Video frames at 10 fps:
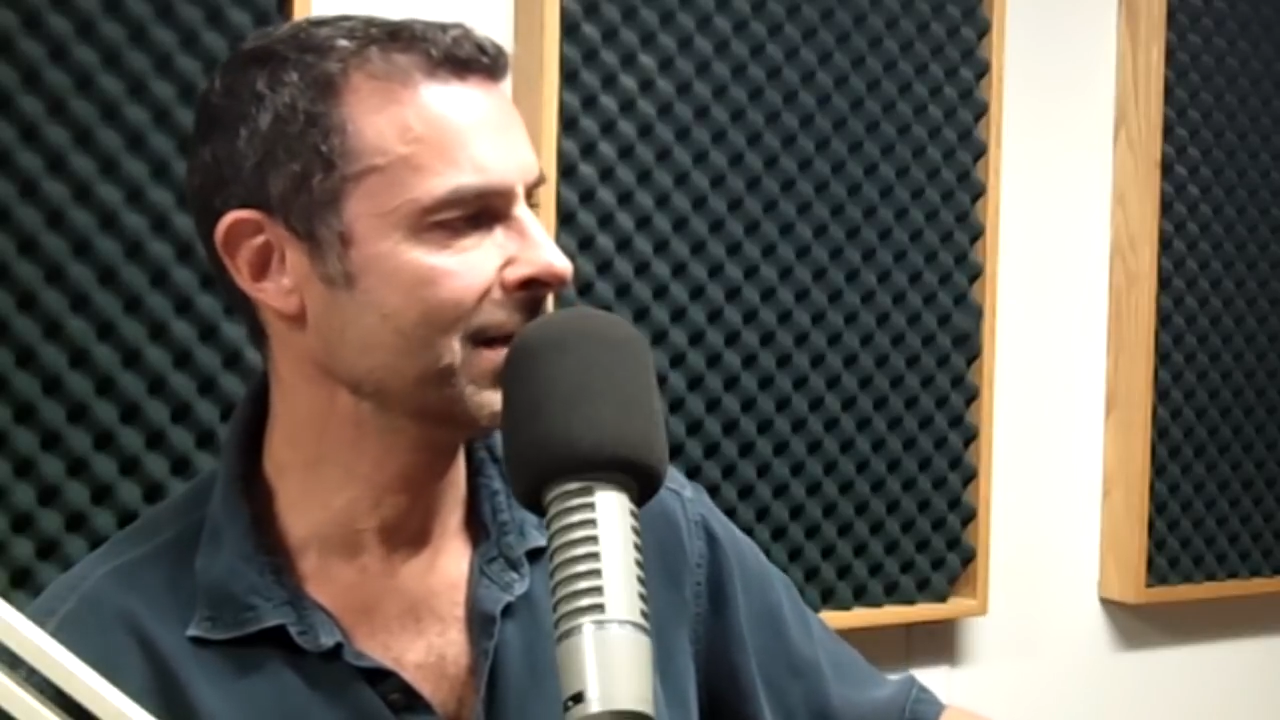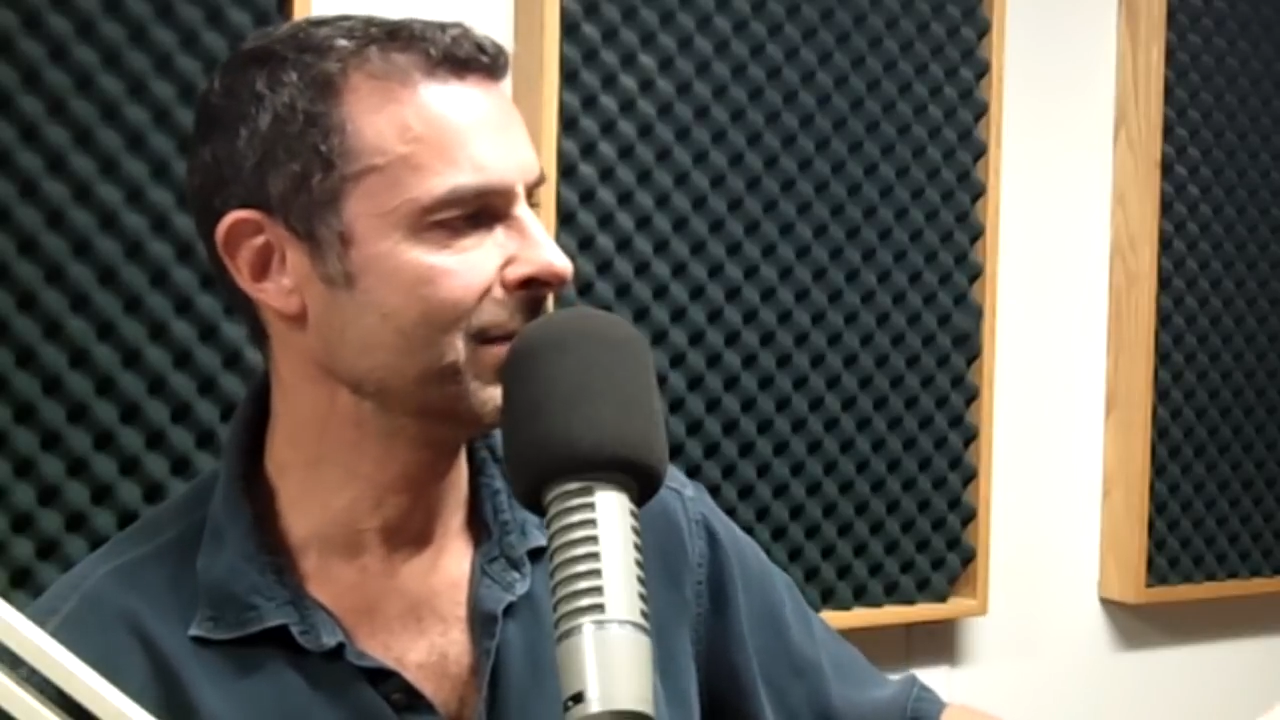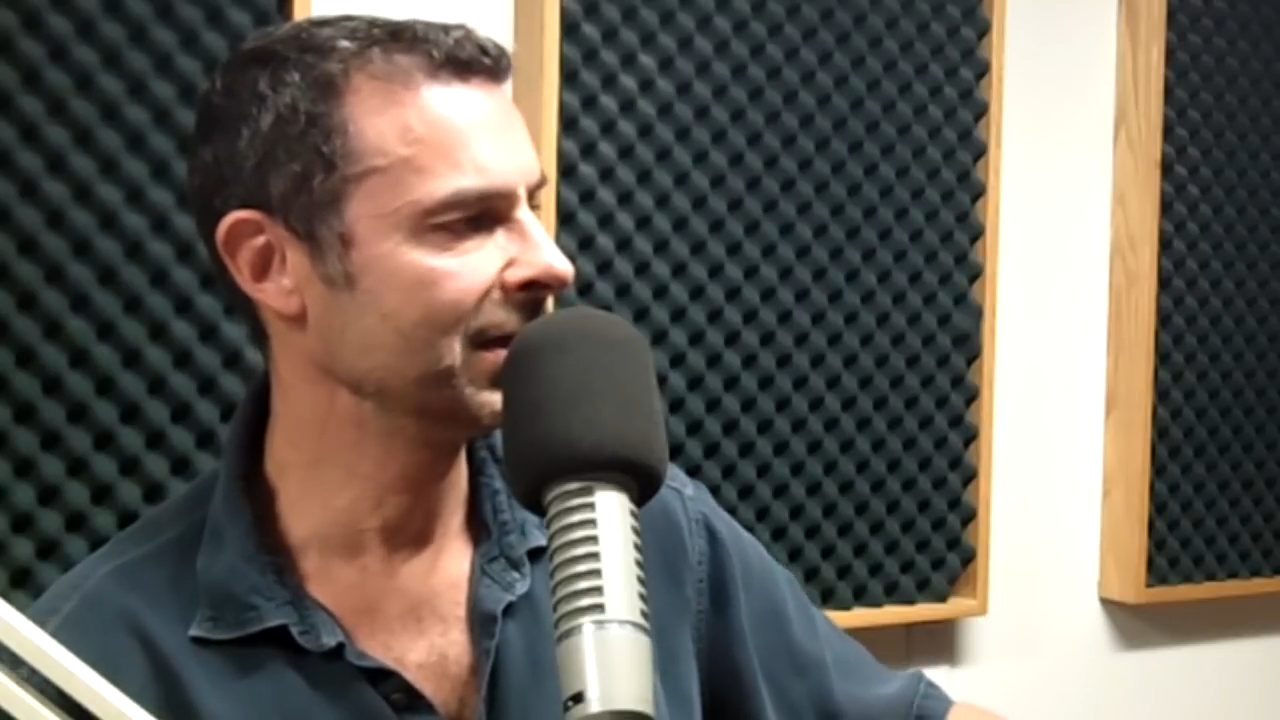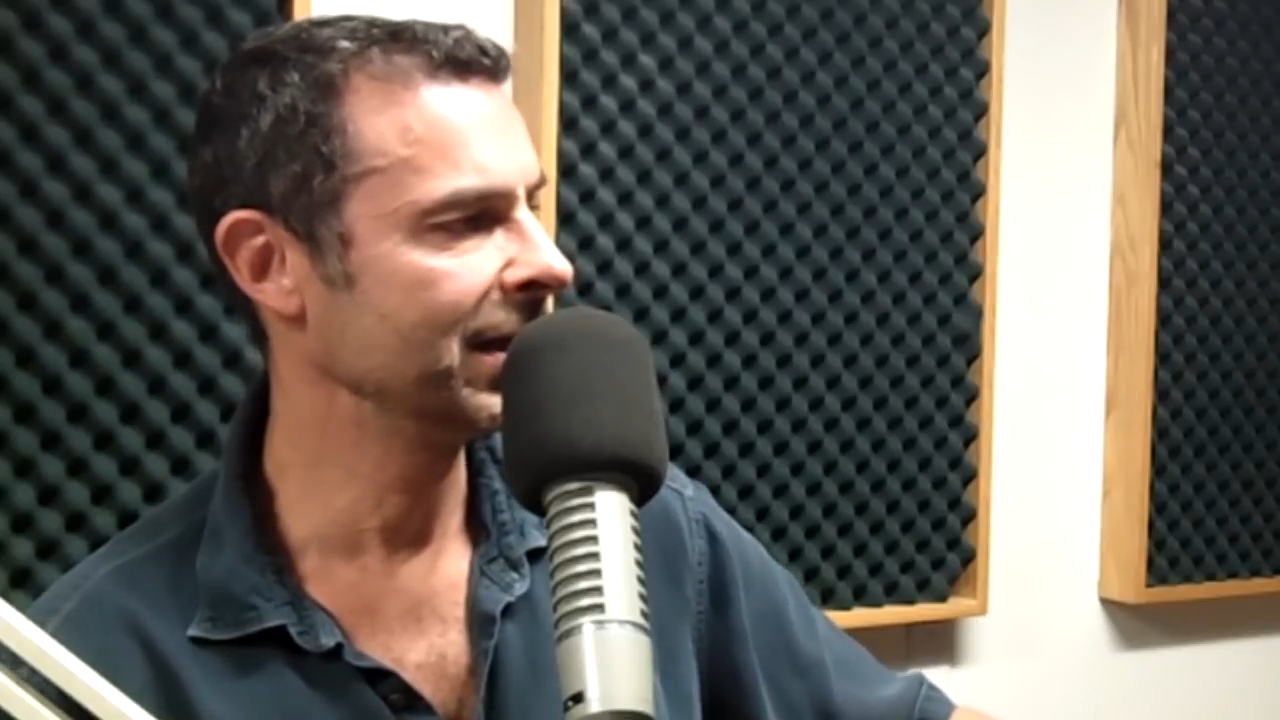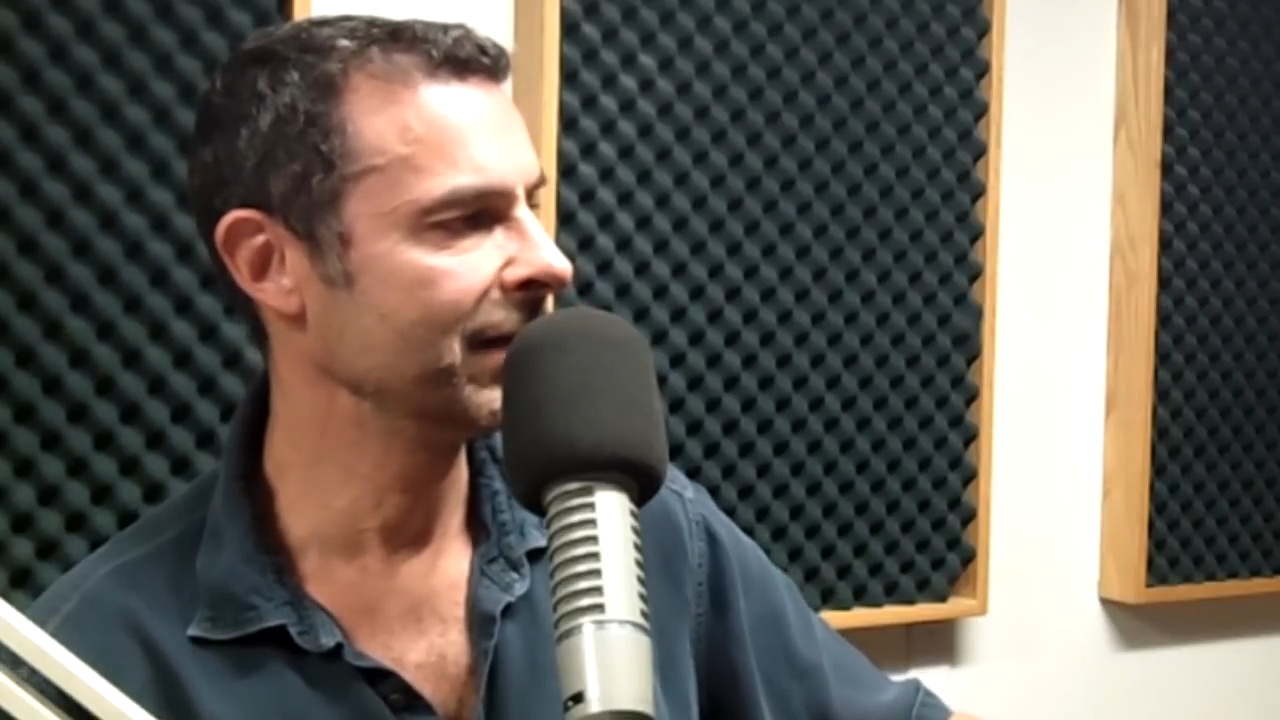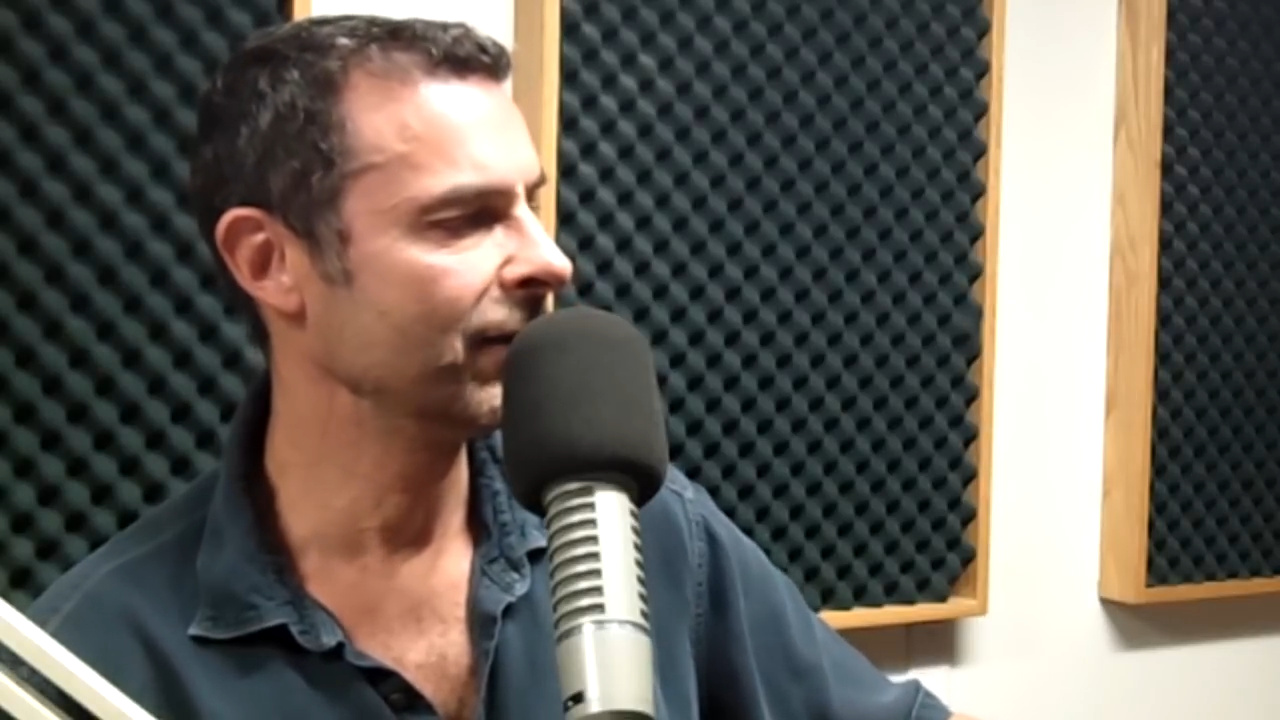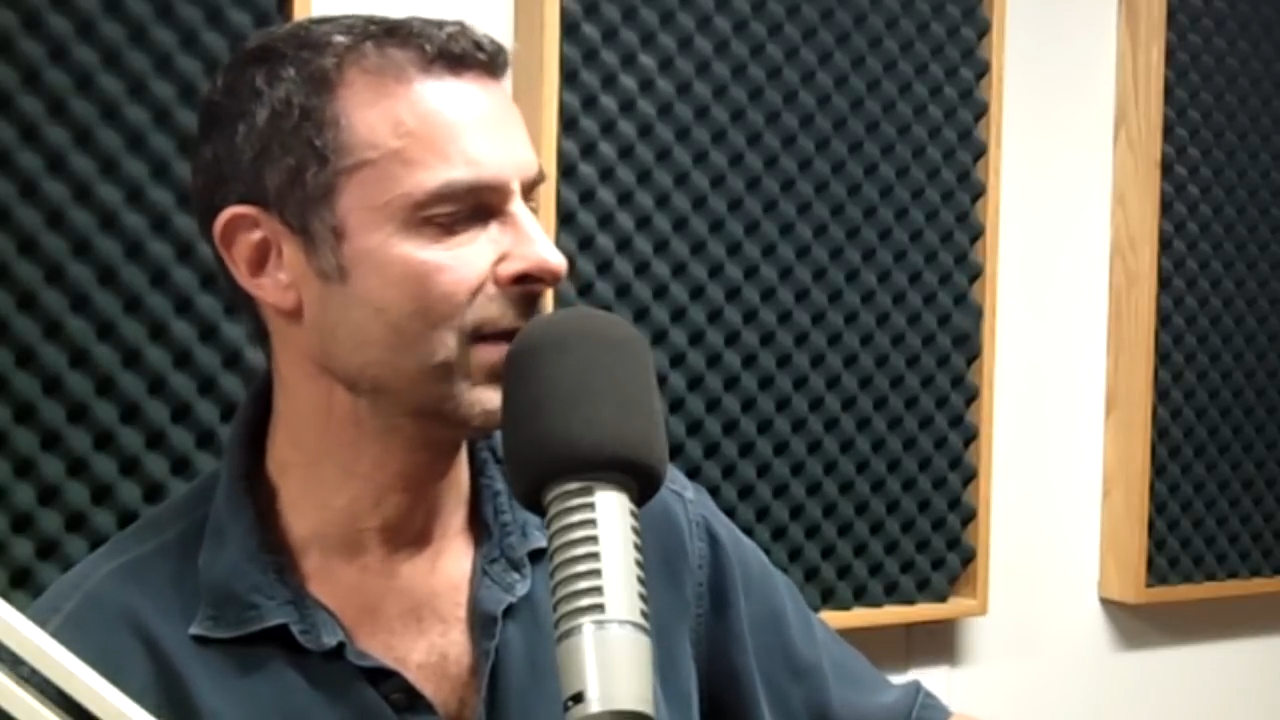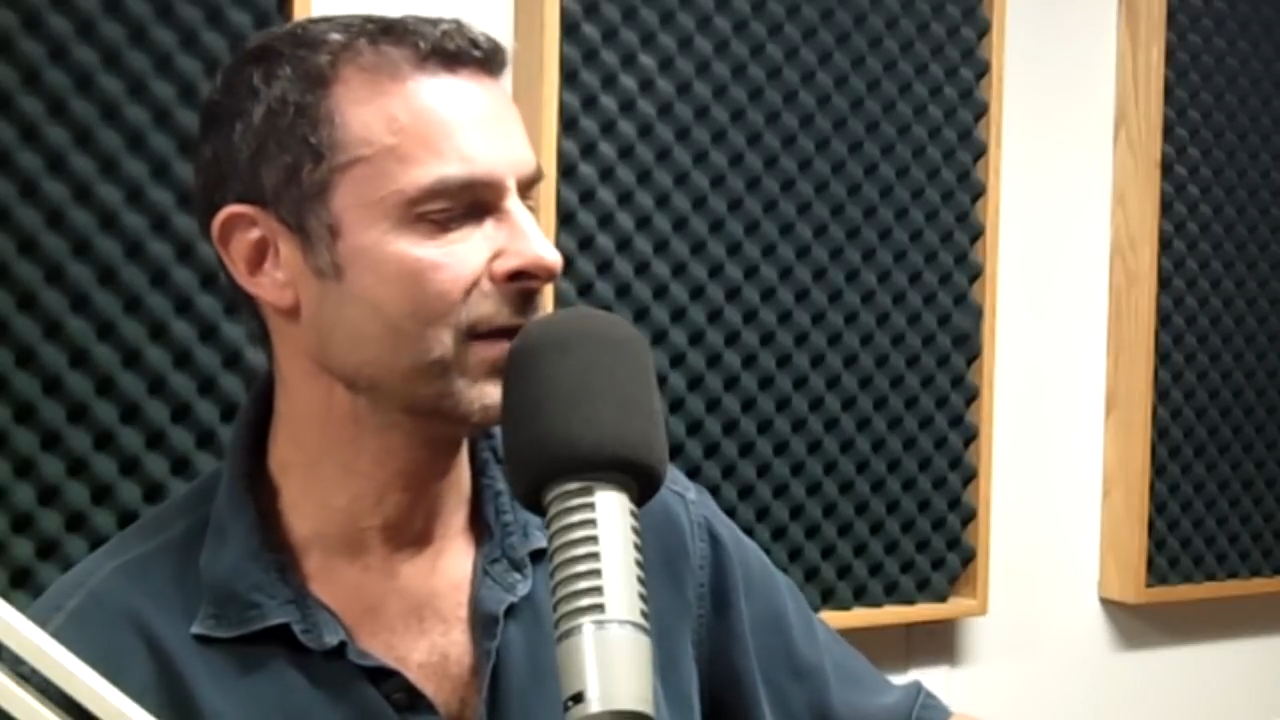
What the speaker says: I believe,